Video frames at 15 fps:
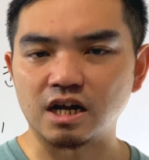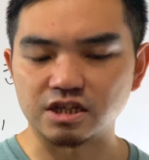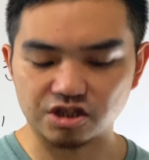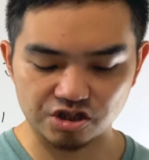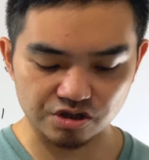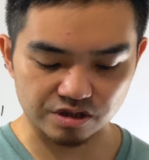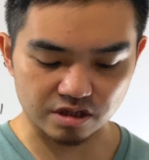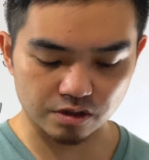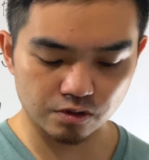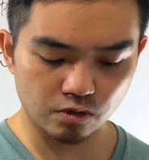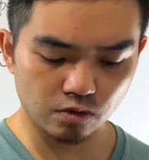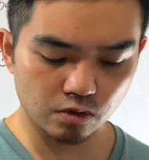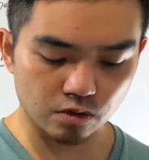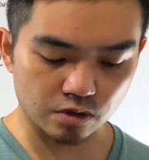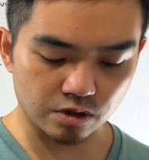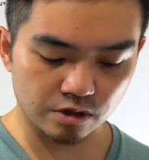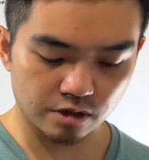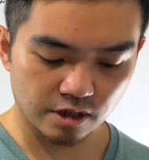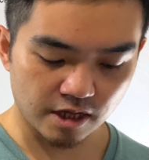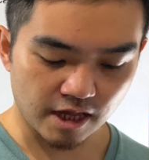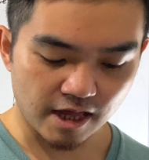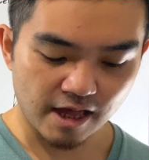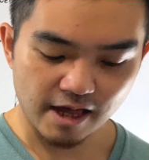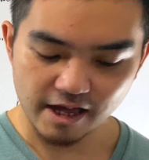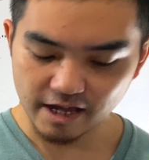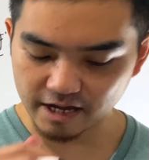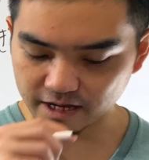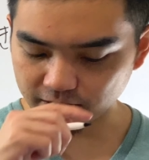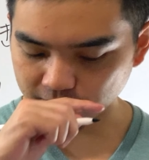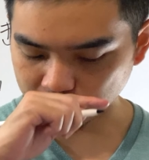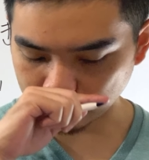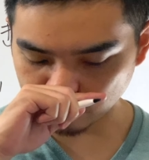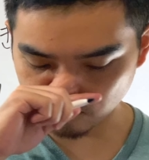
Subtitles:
choose the cooler and you